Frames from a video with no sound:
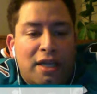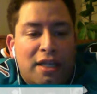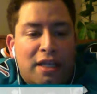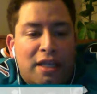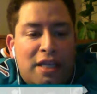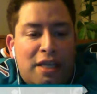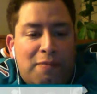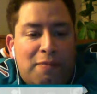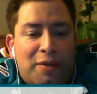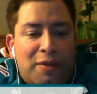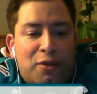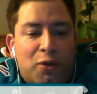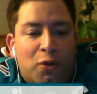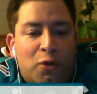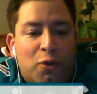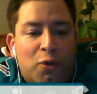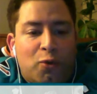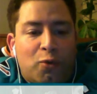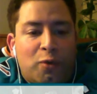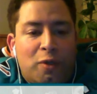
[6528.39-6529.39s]
keep it
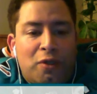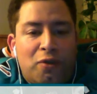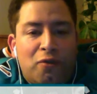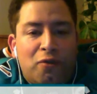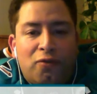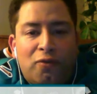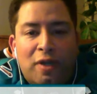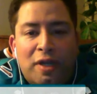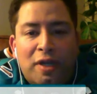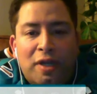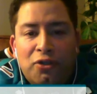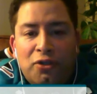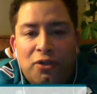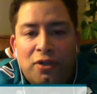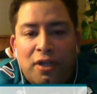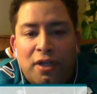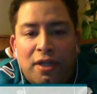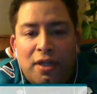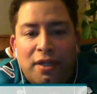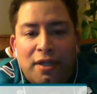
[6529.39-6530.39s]
real
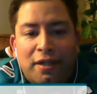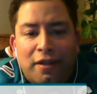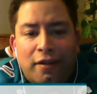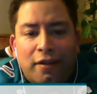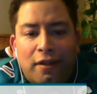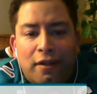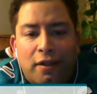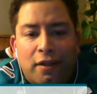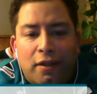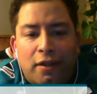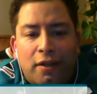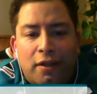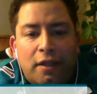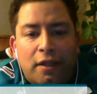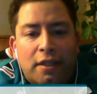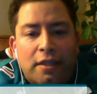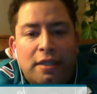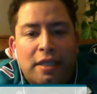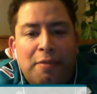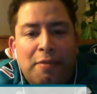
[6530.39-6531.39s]
fresh, and
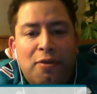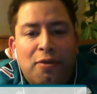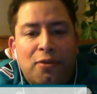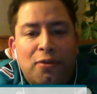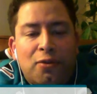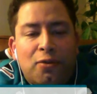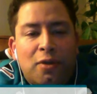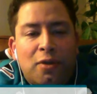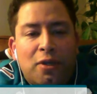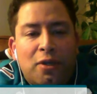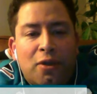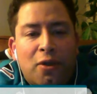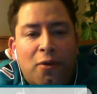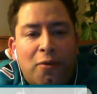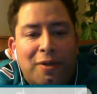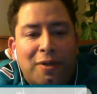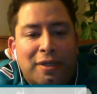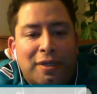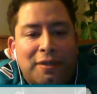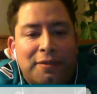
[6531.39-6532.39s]
let's keep the streak
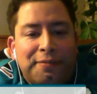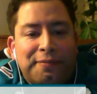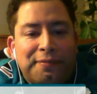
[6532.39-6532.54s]
going.